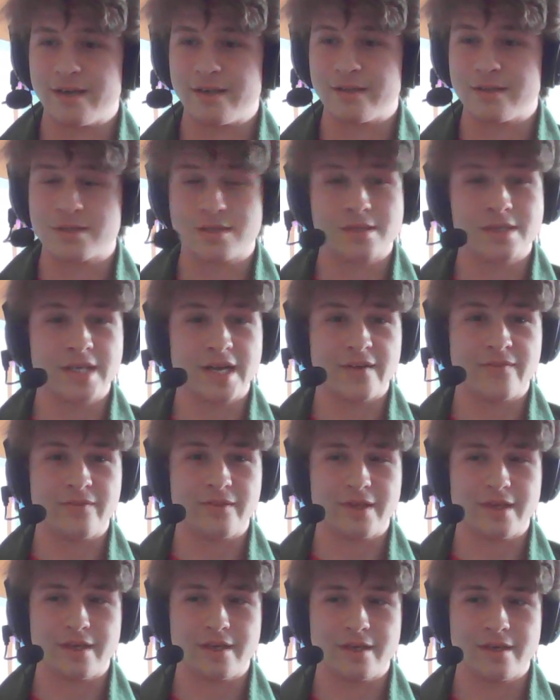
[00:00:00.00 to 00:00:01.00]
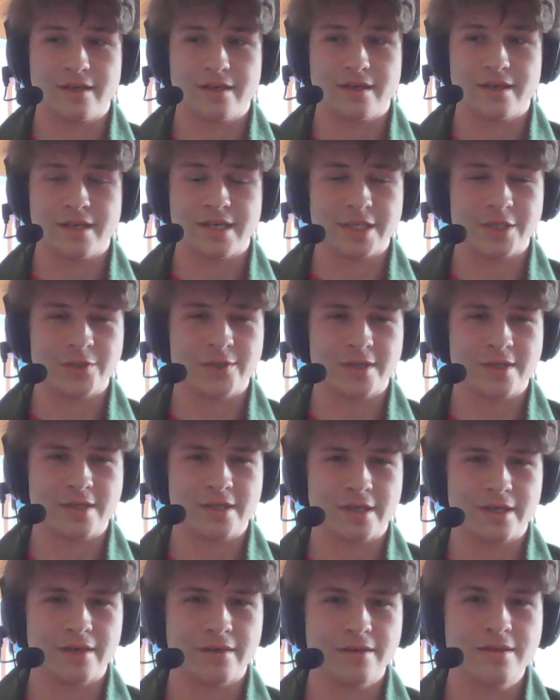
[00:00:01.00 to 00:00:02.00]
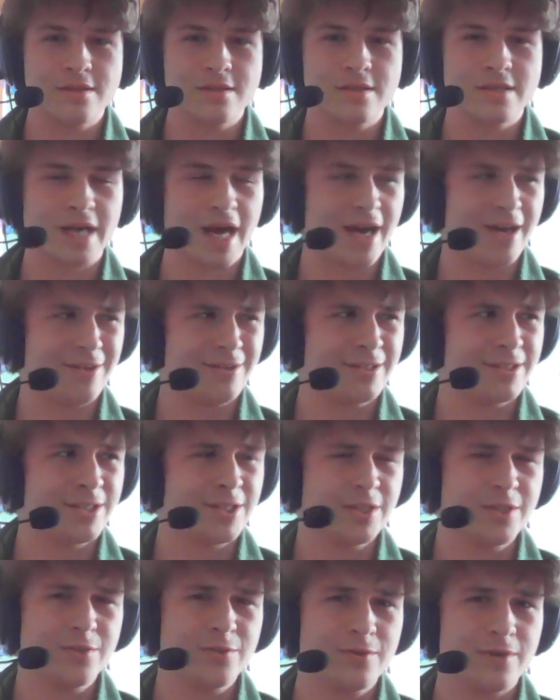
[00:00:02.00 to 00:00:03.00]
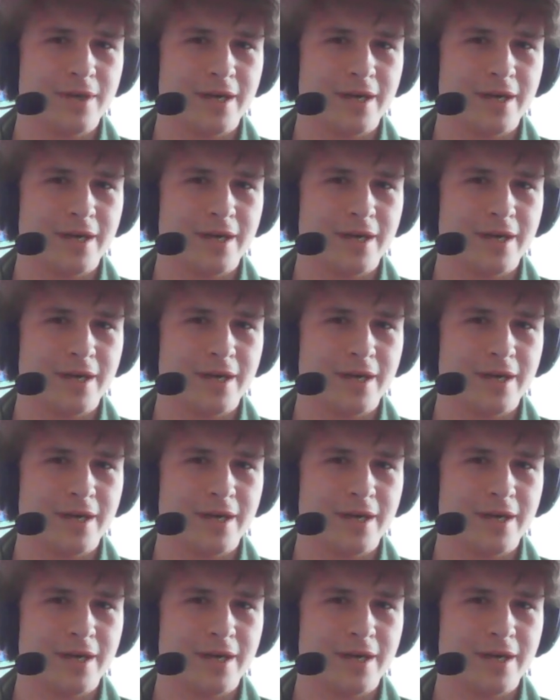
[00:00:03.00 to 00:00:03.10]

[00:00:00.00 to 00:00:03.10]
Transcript: This is definitely an interesting style to do.